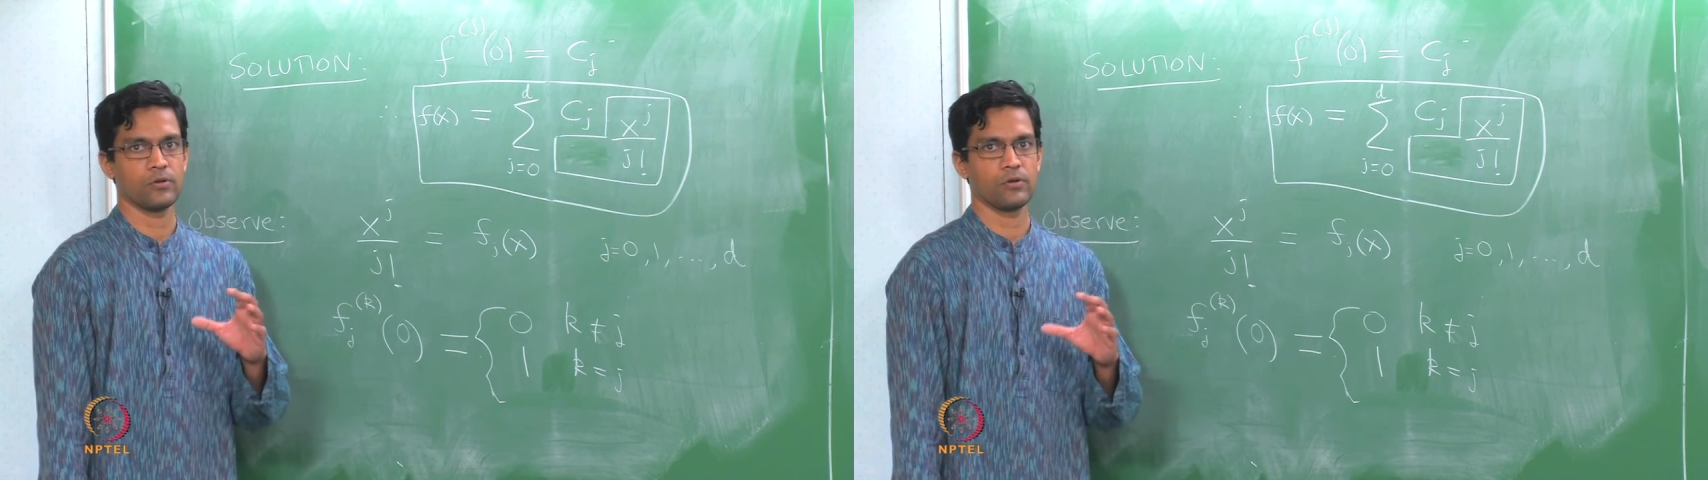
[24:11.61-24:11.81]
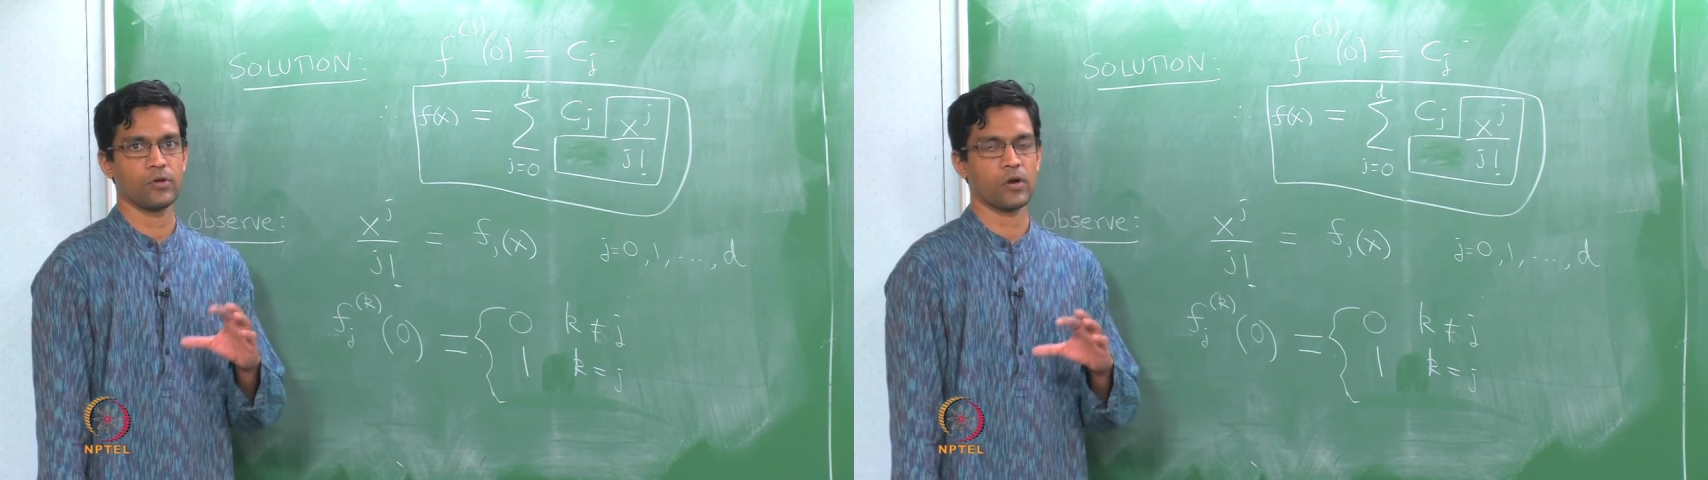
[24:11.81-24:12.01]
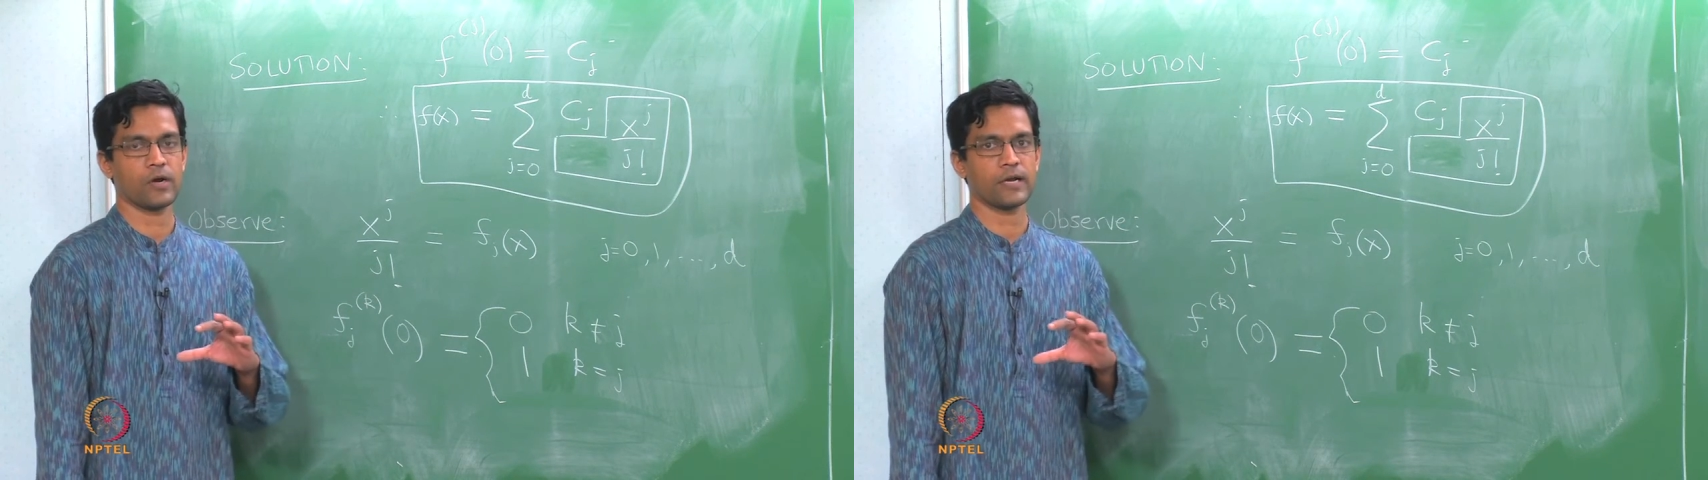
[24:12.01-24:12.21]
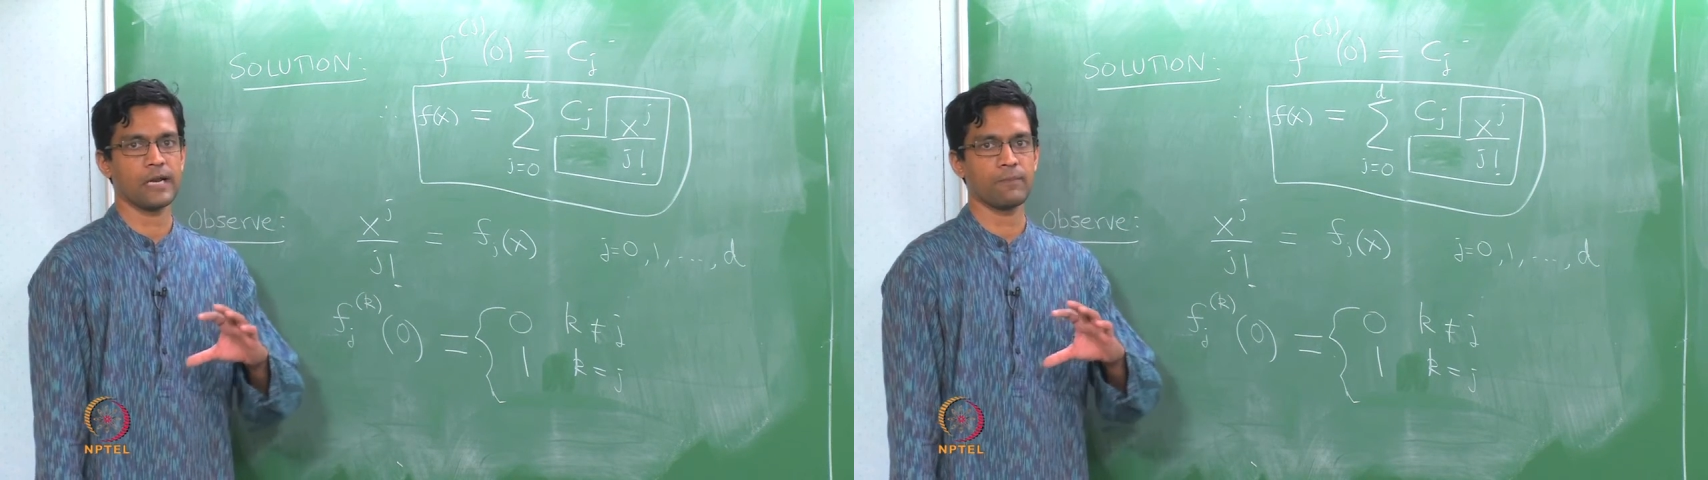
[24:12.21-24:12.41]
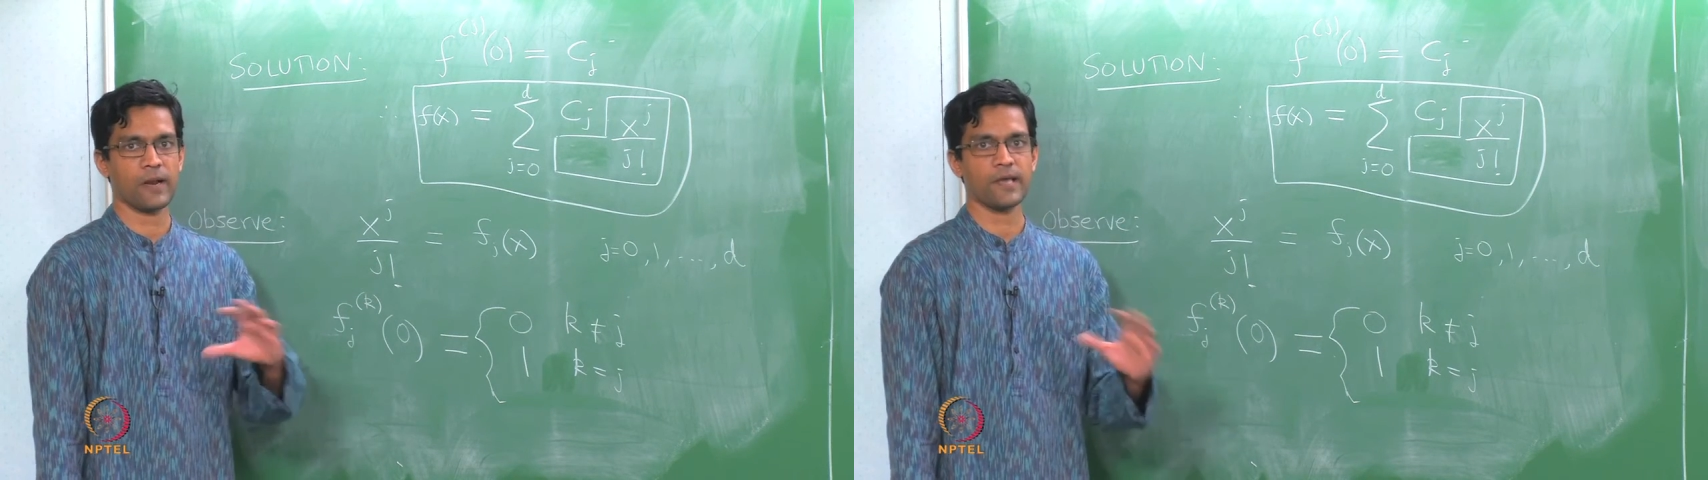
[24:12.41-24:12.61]
you are not
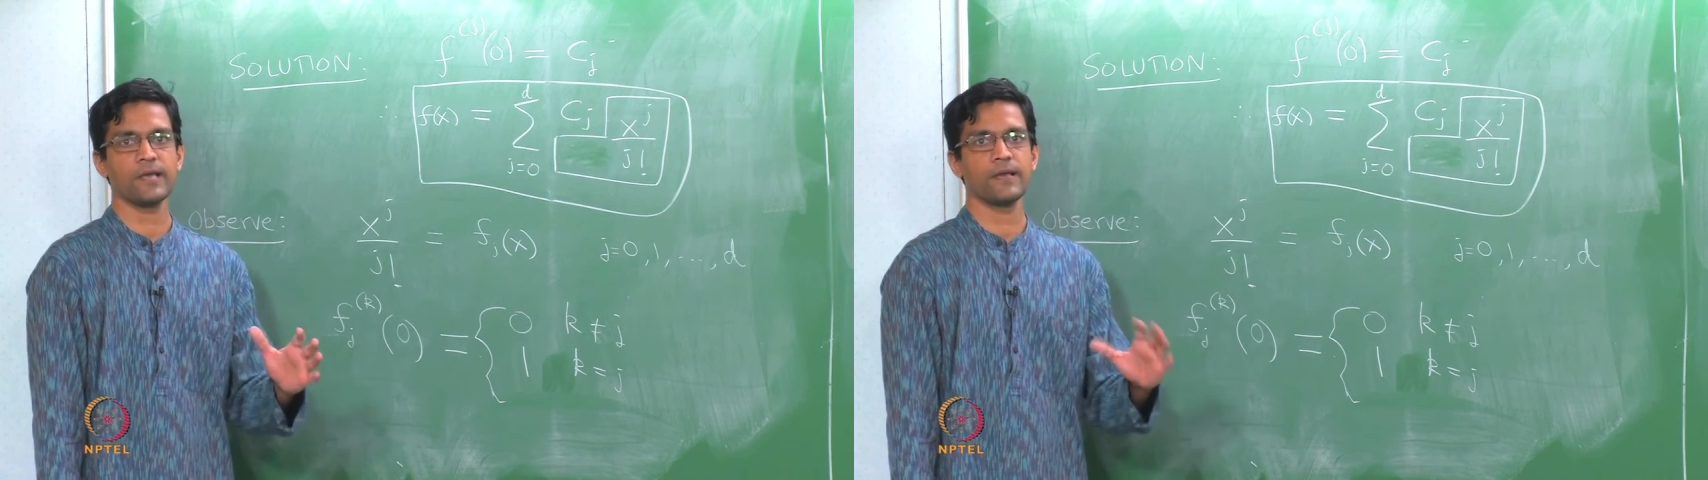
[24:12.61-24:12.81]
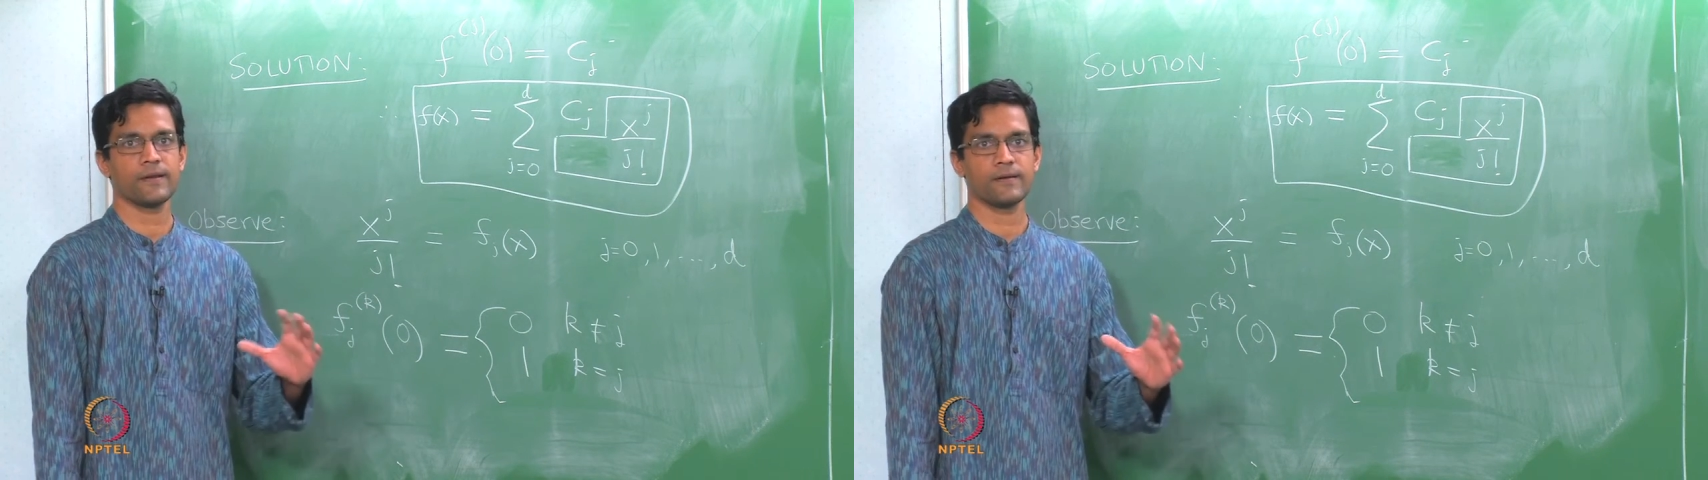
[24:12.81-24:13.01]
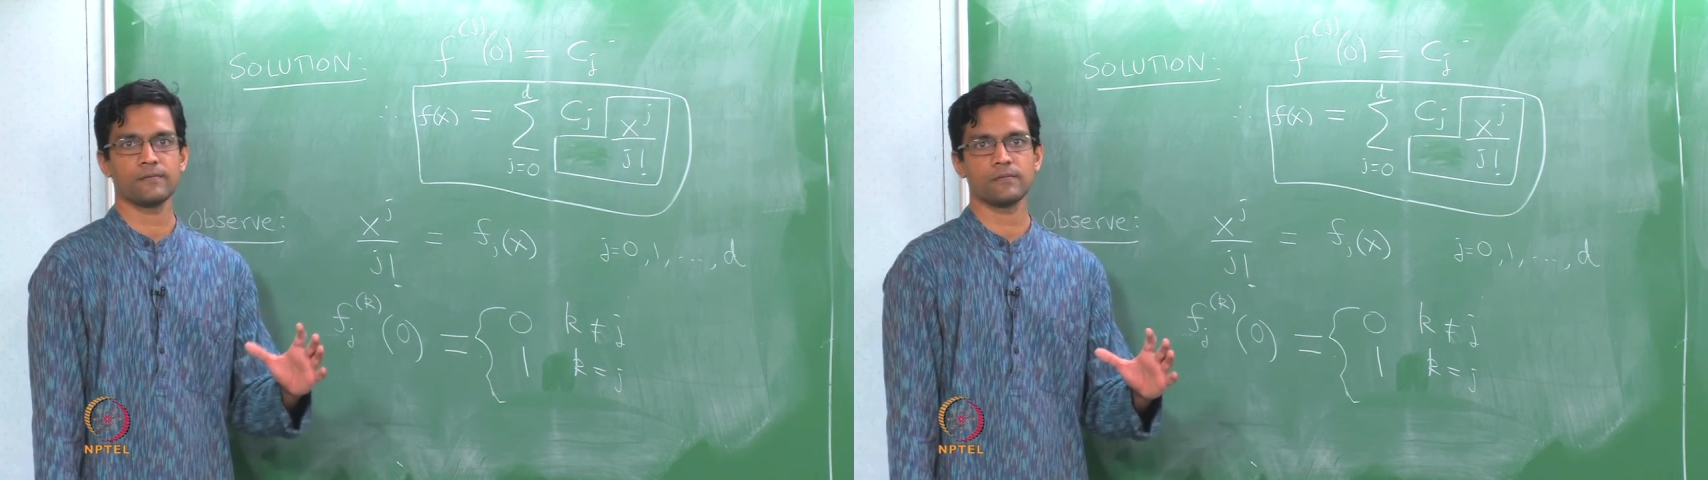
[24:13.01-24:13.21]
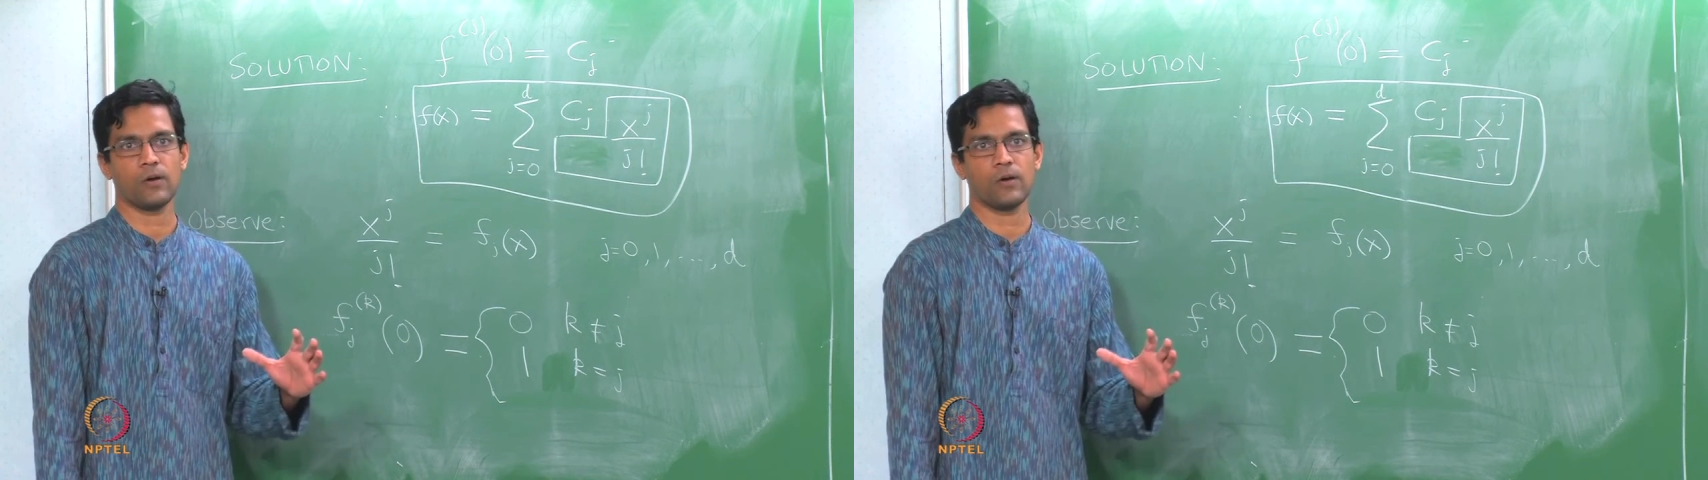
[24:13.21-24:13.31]
really plugging in